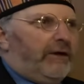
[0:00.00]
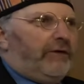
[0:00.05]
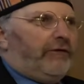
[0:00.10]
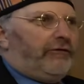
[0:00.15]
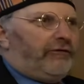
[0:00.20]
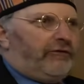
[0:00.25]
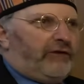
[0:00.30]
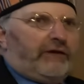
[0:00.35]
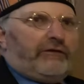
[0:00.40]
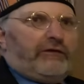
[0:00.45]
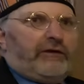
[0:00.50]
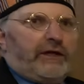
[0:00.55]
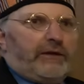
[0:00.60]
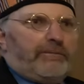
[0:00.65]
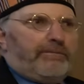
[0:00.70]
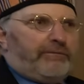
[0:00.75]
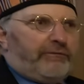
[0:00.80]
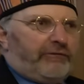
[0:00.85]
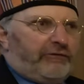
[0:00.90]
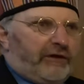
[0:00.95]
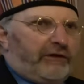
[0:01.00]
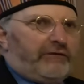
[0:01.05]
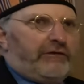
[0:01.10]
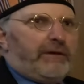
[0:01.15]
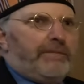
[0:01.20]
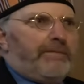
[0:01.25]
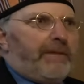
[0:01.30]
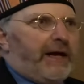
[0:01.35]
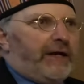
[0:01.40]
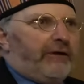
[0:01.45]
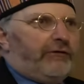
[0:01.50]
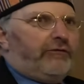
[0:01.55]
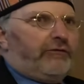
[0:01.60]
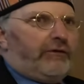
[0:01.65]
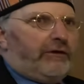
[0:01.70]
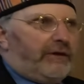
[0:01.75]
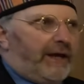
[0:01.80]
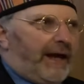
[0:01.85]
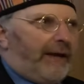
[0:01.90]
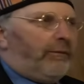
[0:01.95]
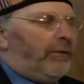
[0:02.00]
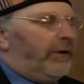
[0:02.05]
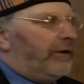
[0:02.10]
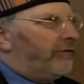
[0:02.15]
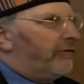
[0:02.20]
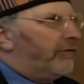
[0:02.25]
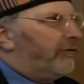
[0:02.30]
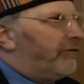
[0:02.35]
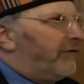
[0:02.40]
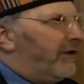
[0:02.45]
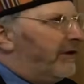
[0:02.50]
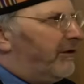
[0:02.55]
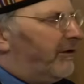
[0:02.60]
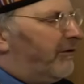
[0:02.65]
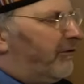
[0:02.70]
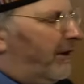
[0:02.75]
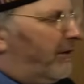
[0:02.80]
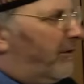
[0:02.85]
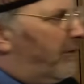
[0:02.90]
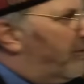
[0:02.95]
city based and networks of cities, that